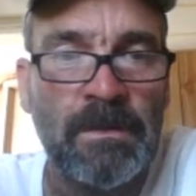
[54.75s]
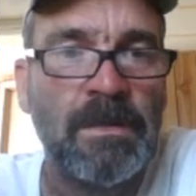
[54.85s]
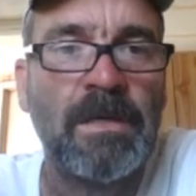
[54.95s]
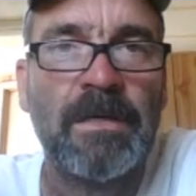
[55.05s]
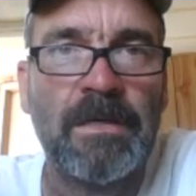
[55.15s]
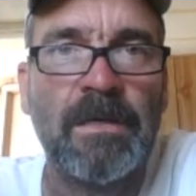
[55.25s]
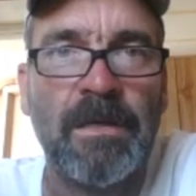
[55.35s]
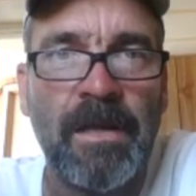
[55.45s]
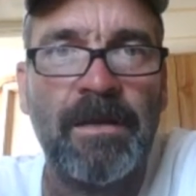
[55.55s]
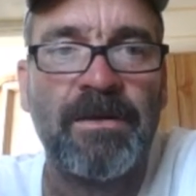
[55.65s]
you kind of know,
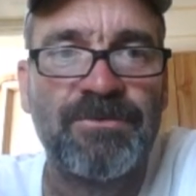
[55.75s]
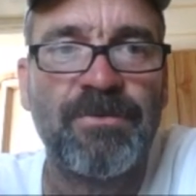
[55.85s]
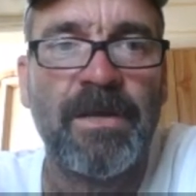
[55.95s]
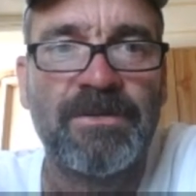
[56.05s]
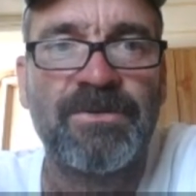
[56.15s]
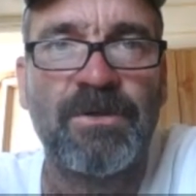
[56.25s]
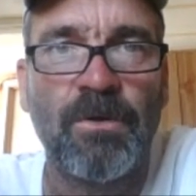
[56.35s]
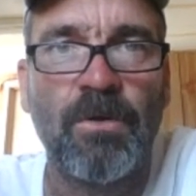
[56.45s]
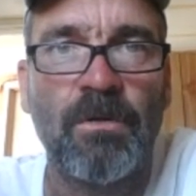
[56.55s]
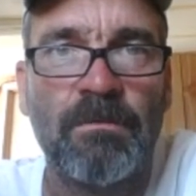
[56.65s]
yeah, that's great, that's a good
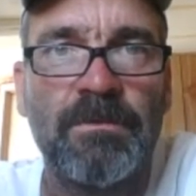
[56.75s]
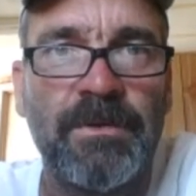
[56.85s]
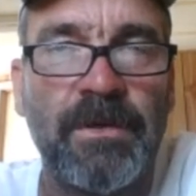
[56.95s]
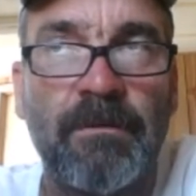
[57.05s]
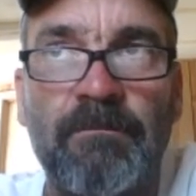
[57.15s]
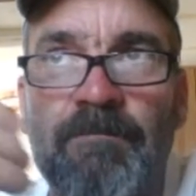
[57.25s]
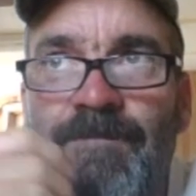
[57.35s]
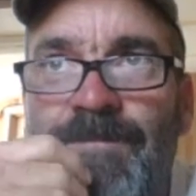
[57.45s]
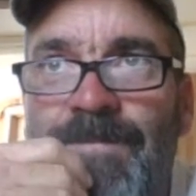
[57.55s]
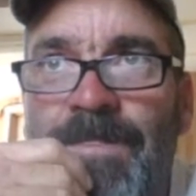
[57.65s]
goal, you know.
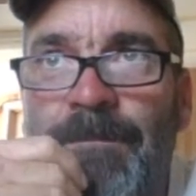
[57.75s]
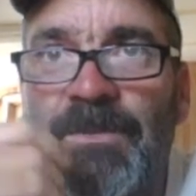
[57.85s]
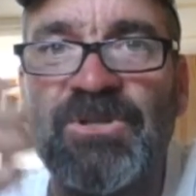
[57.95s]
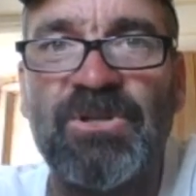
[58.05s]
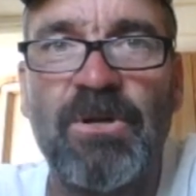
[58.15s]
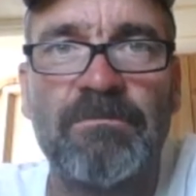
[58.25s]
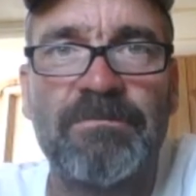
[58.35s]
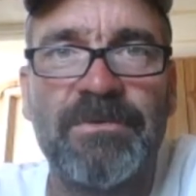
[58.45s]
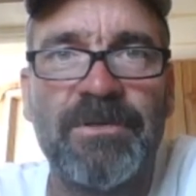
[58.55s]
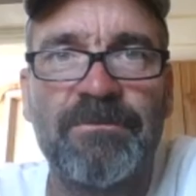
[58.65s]
But you don't,
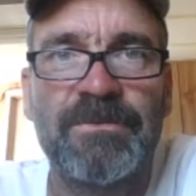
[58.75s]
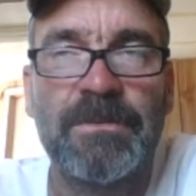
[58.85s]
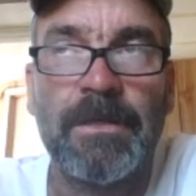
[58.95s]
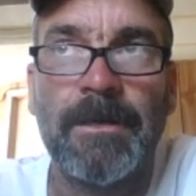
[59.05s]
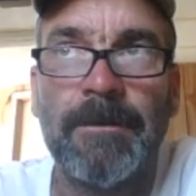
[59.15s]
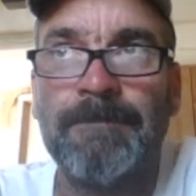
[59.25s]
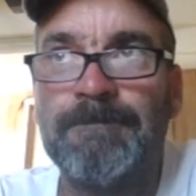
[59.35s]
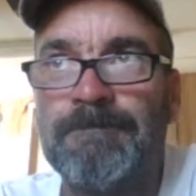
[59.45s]
you don't, uh,